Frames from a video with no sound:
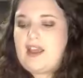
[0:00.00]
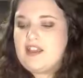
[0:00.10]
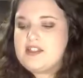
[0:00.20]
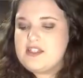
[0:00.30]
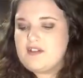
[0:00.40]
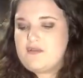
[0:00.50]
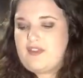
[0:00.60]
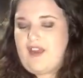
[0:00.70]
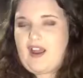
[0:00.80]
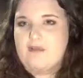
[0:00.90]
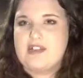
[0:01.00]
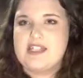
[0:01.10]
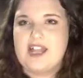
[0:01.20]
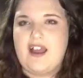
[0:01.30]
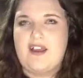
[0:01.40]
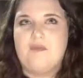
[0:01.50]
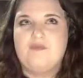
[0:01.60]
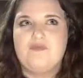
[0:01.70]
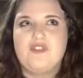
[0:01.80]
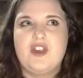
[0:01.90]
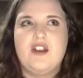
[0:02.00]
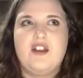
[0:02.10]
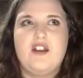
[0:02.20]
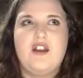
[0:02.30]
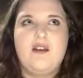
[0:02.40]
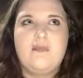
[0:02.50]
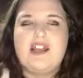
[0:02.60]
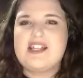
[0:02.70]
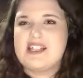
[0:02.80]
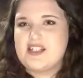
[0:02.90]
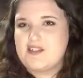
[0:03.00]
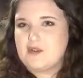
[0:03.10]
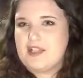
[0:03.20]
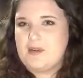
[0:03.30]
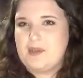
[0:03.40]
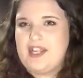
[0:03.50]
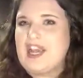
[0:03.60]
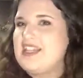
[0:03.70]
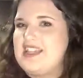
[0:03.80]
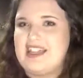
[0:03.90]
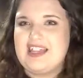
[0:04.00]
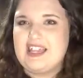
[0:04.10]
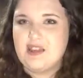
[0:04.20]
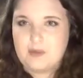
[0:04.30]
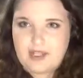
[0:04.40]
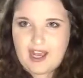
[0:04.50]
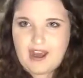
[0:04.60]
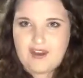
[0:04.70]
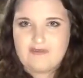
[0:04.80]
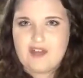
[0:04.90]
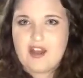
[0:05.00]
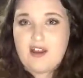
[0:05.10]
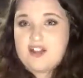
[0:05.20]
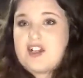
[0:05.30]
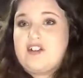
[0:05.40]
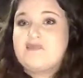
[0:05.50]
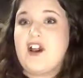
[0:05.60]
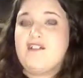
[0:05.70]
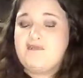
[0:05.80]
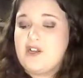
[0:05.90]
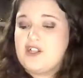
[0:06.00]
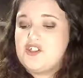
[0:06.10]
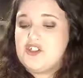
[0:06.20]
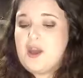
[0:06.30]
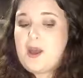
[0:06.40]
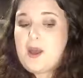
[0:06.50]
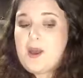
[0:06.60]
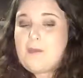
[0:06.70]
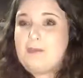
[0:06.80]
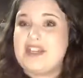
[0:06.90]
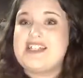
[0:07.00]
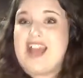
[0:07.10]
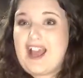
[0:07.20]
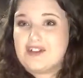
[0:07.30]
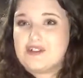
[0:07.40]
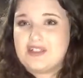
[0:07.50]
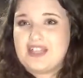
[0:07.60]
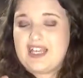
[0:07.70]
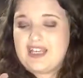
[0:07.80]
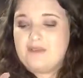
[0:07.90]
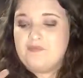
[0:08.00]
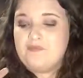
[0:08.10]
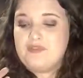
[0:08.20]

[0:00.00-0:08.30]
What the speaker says: my concern with that was that because it's so liquidy, I didn't think it would have a ton of coverage, but it's actually